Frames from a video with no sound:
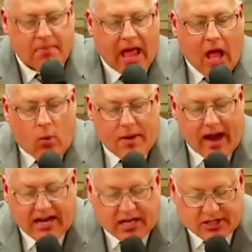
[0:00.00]
We
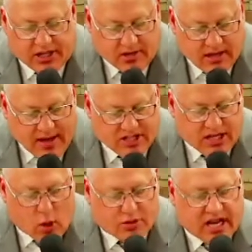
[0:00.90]
might consider them as the
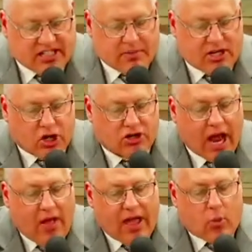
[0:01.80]
Old Testament church.
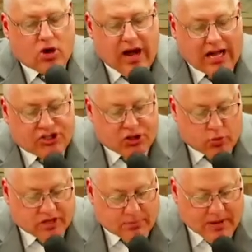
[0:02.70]
They were God's
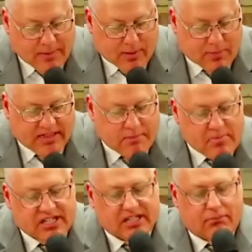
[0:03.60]
chosen people, but they
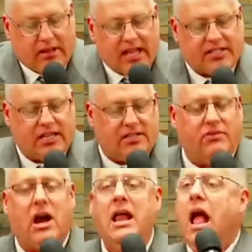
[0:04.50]
missed the blessings of
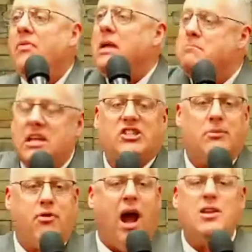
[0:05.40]
God. They missed the,
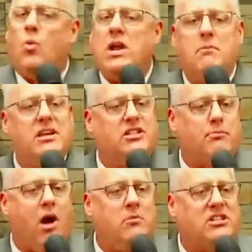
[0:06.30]
I don't want to miss the
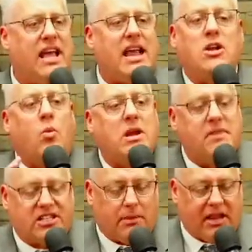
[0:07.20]
promised land. I don't want to miss
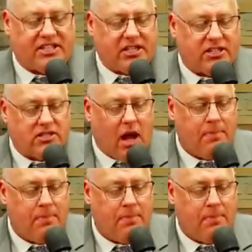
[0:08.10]
the blessings of God.